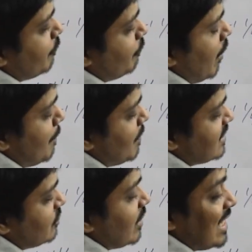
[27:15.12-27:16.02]

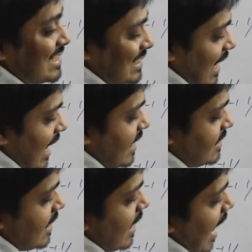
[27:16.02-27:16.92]
plus 3 is
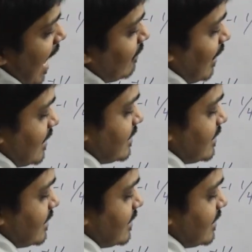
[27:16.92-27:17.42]
8, and that is